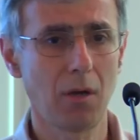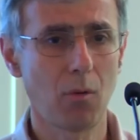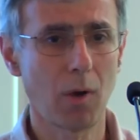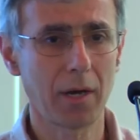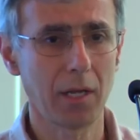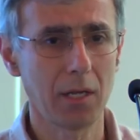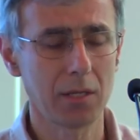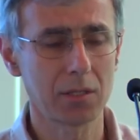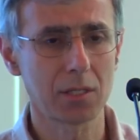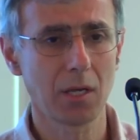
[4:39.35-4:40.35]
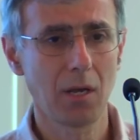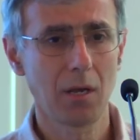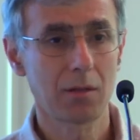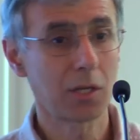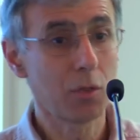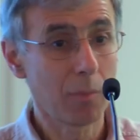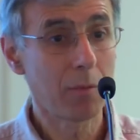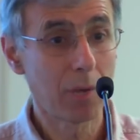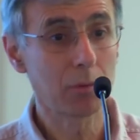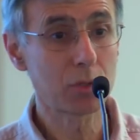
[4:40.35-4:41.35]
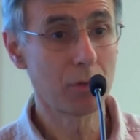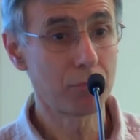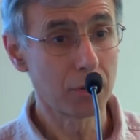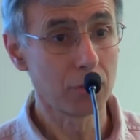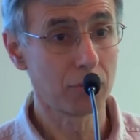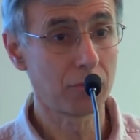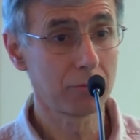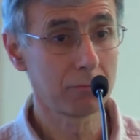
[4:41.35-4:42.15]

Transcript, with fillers: One is that you may be able to improve